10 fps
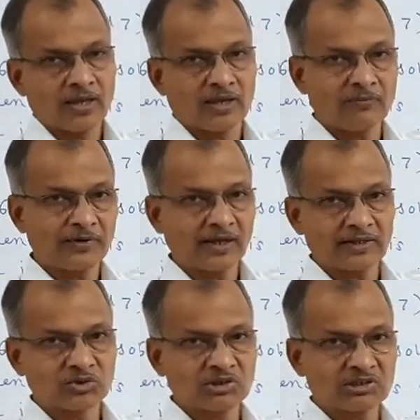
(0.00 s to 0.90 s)
If it
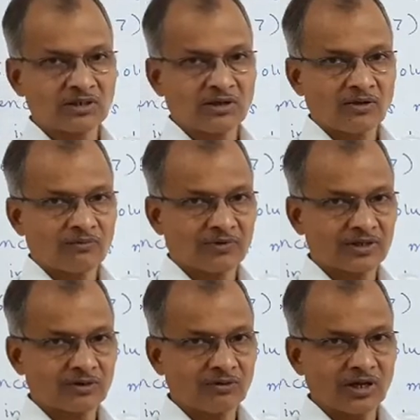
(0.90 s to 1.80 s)
exists,
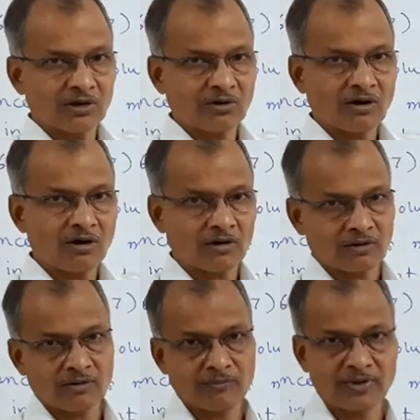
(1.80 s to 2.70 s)
whether unique
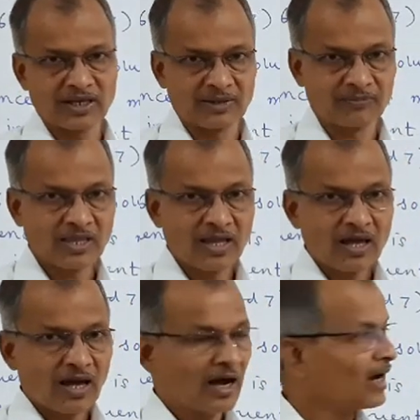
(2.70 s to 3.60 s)
or many.
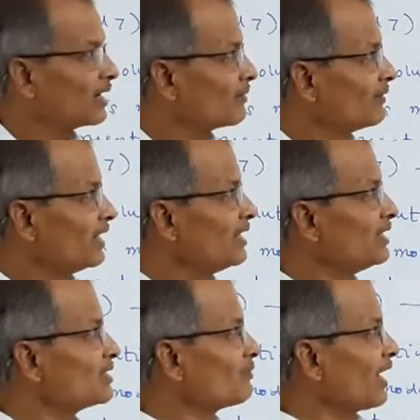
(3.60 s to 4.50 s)
And if d
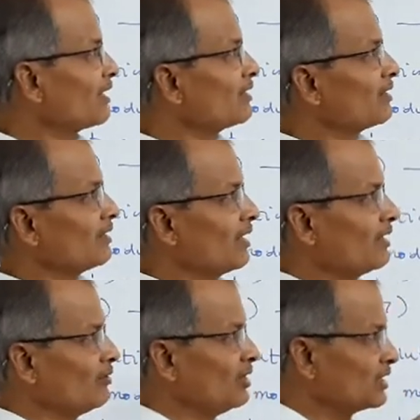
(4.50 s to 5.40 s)
is 1, then
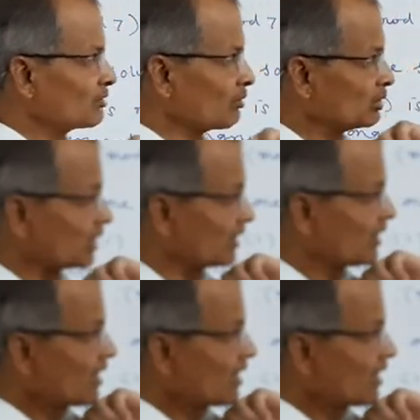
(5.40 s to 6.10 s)
unique solution.